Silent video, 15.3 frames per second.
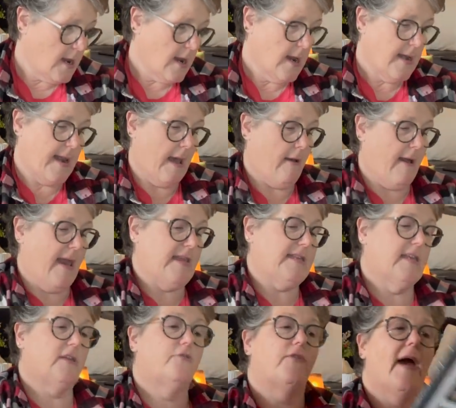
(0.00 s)
Now I
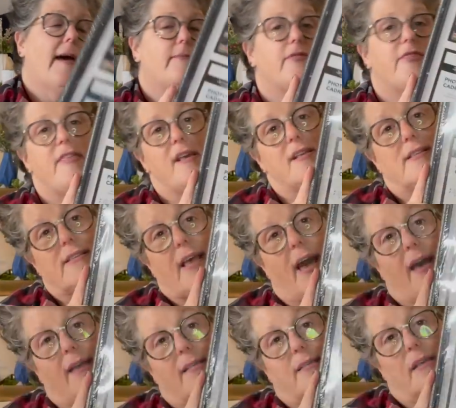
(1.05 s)
did grab this
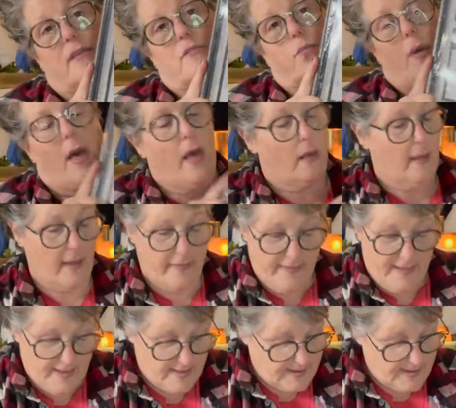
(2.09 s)
size as well. And this